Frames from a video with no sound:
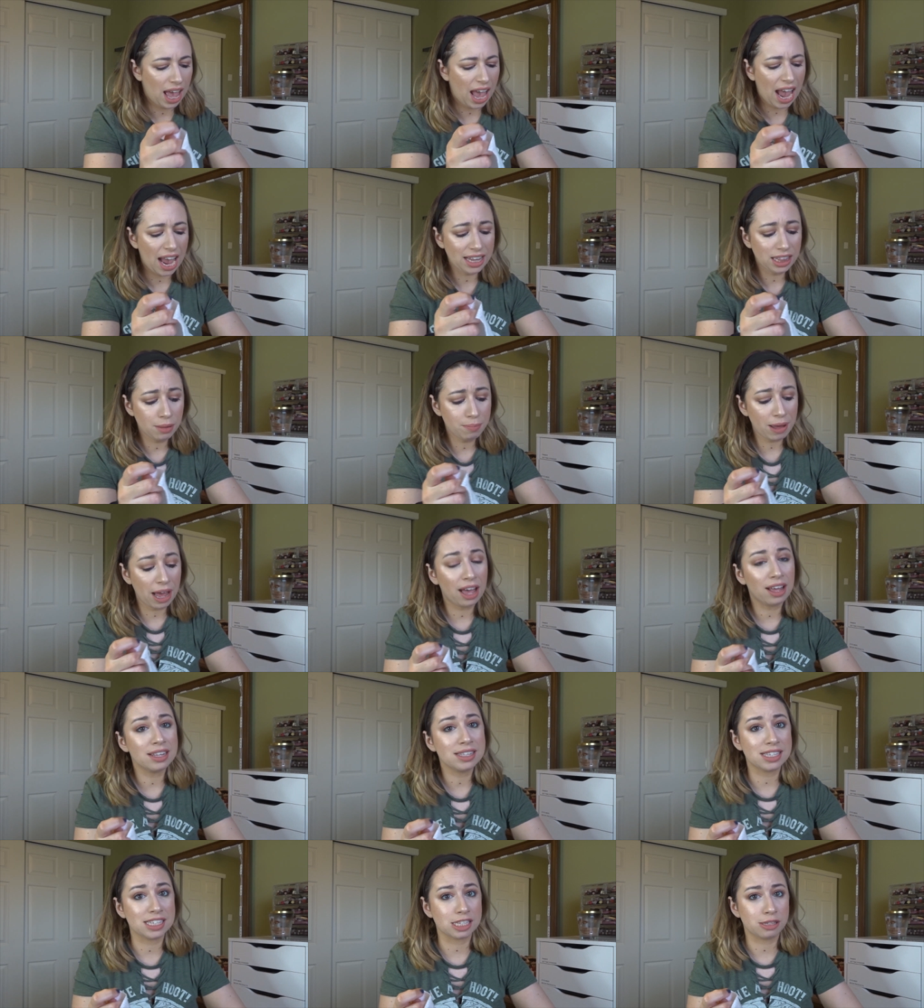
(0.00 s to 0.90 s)
And the
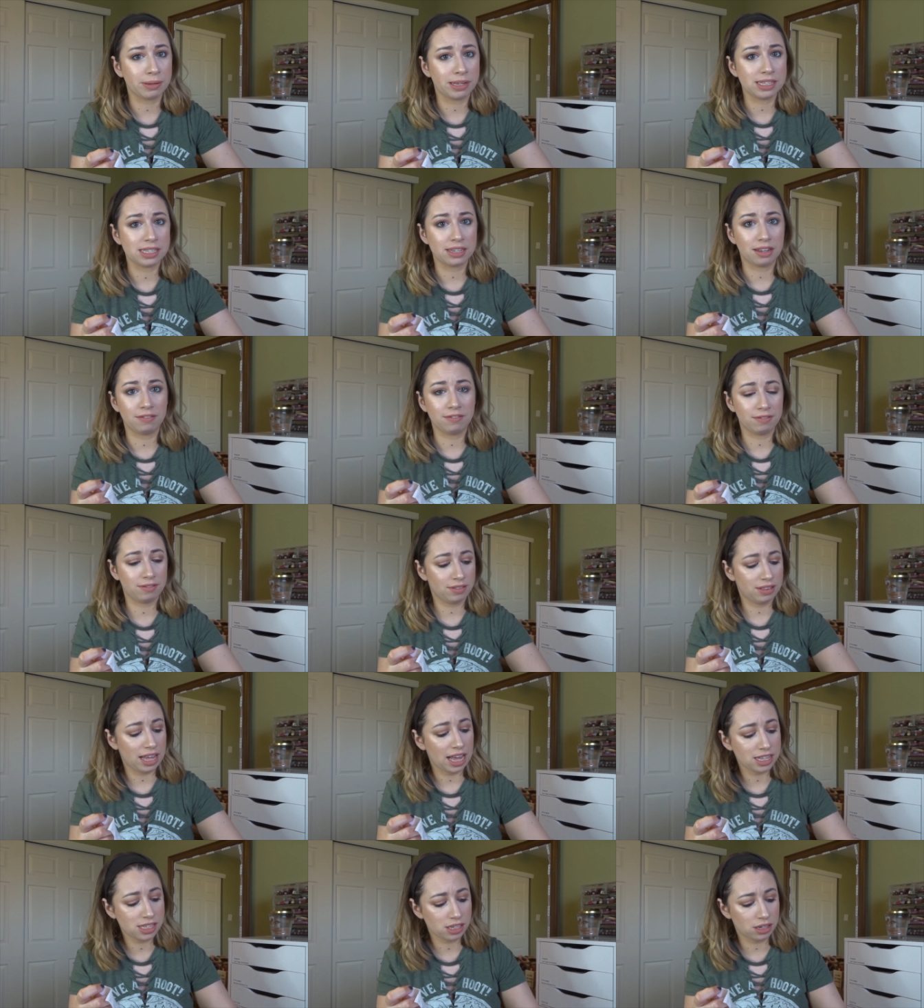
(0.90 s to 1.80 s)
palette's expensive.
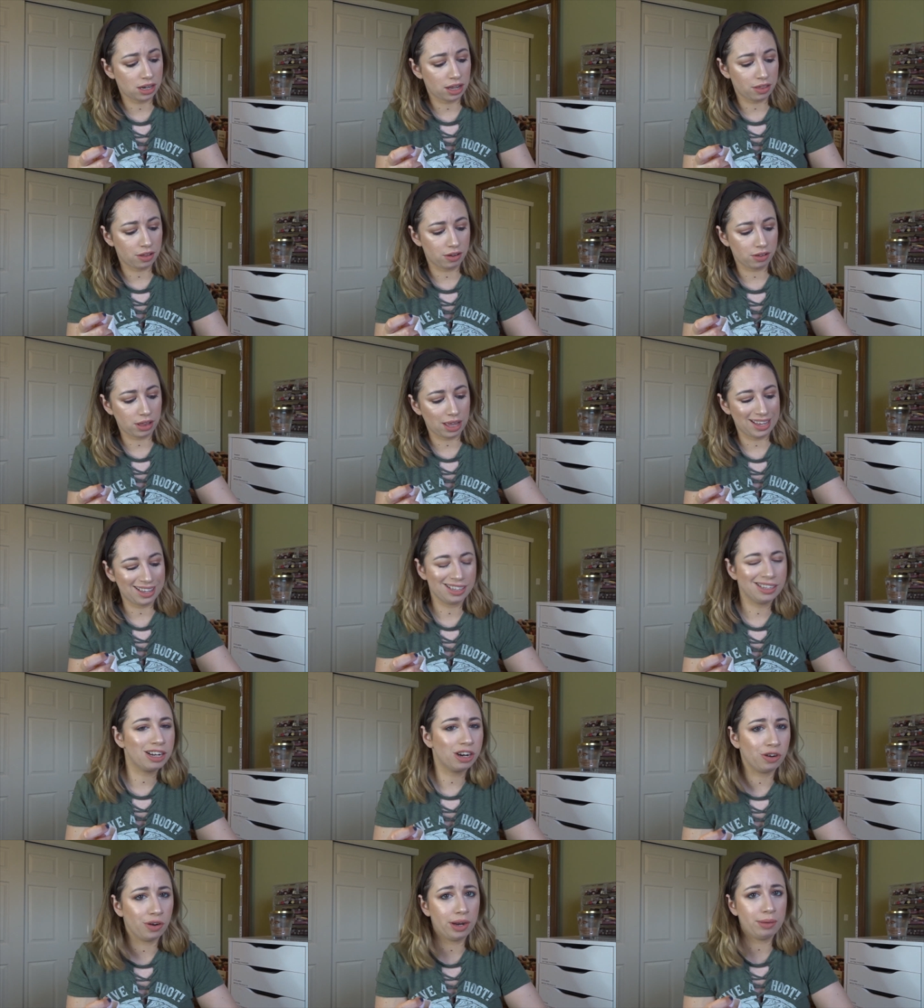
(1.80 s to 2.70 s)
That's another like
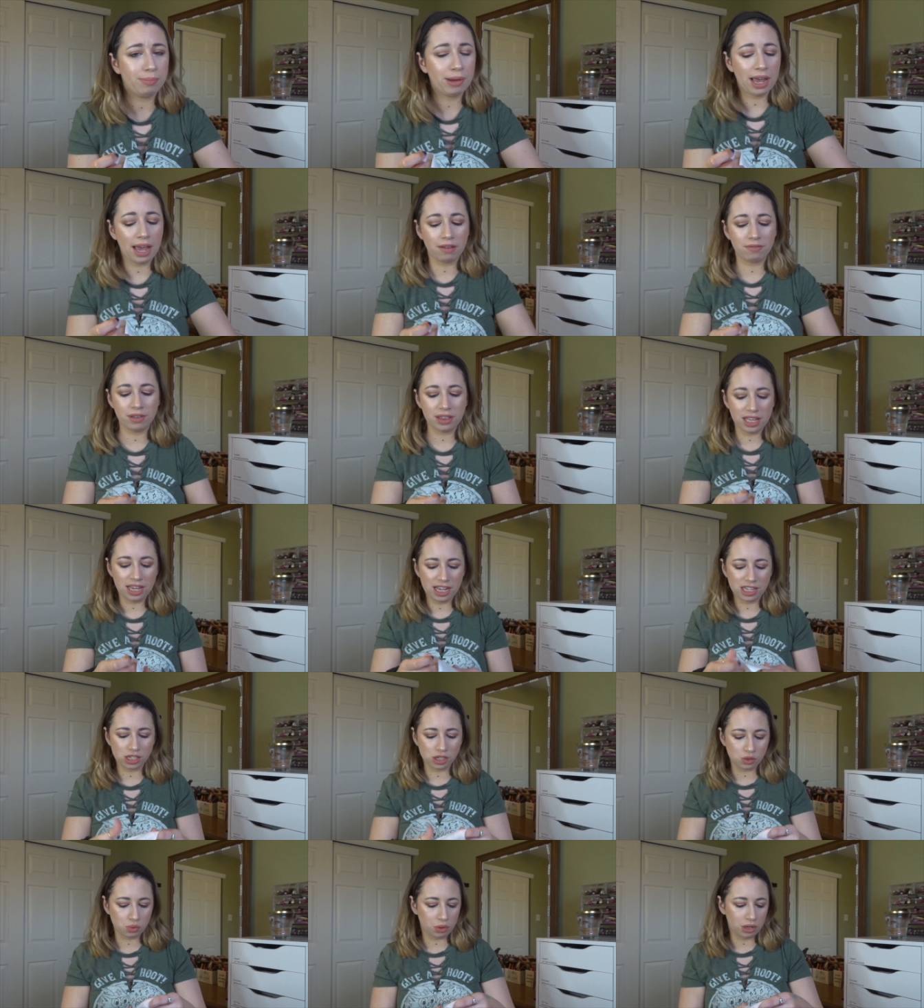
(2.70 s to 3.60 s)
gripe I have with it.
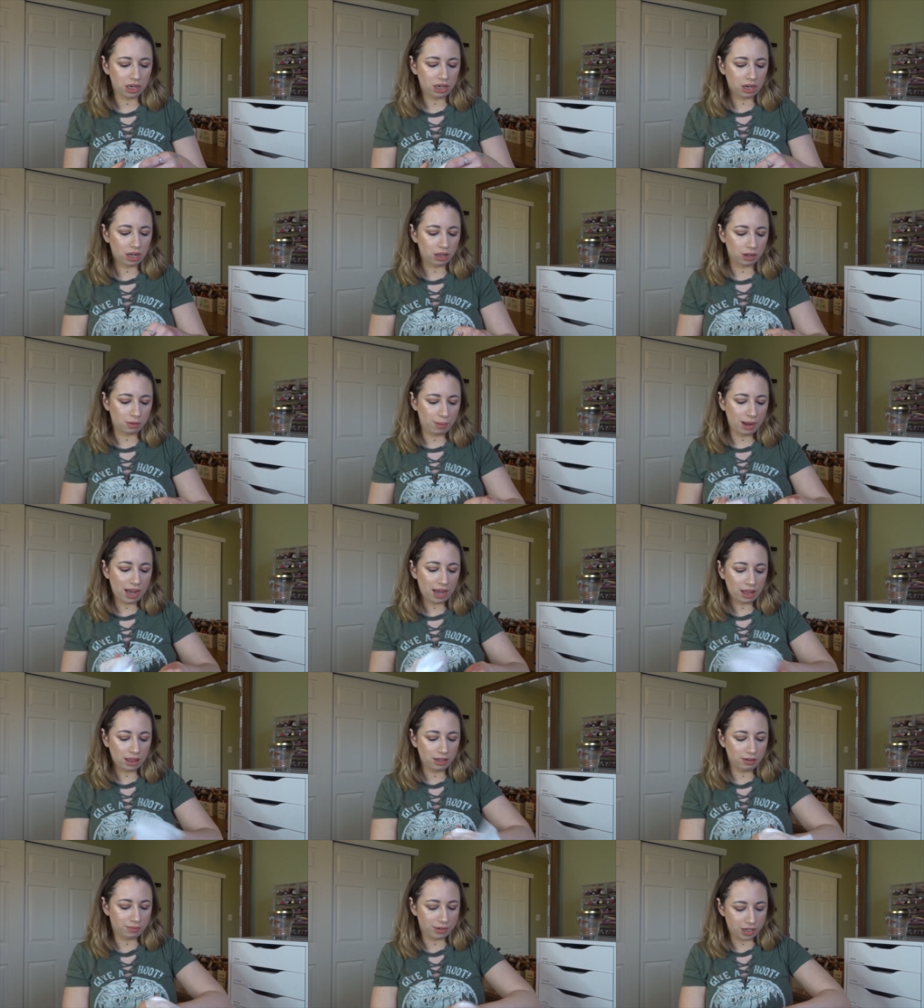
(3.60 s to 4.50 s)
It's a $20
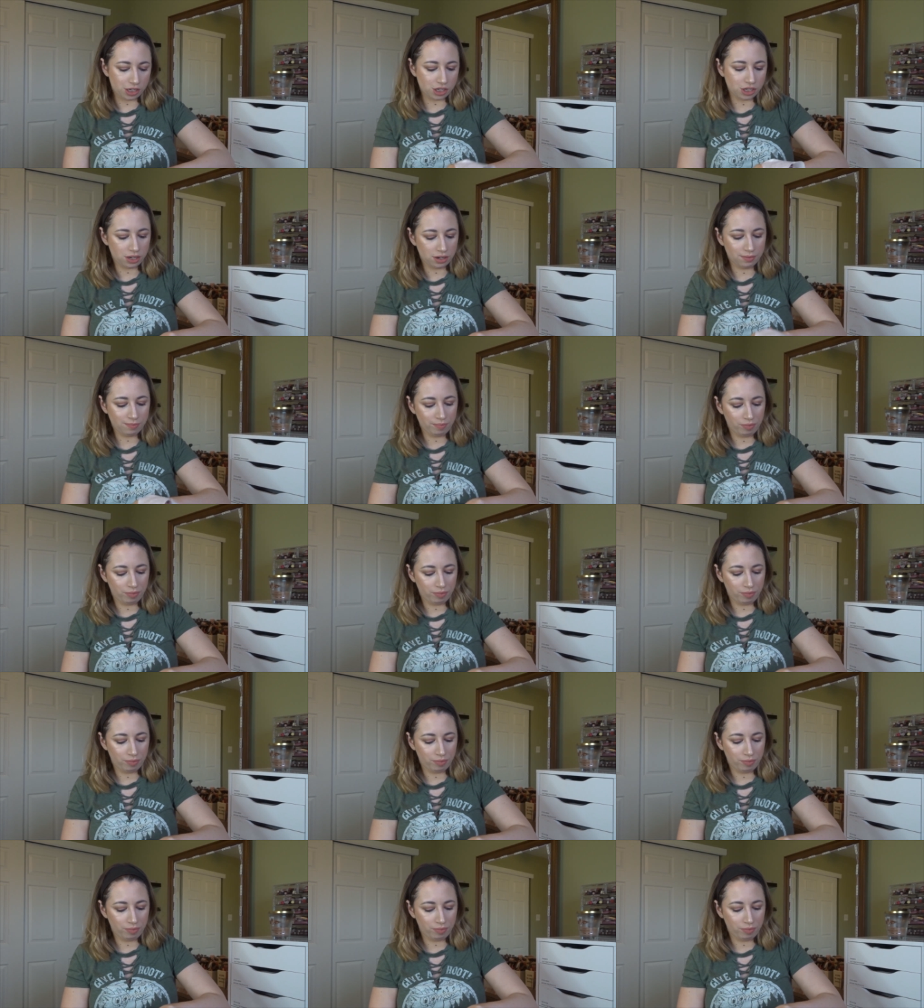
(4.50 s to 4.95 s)
palette, which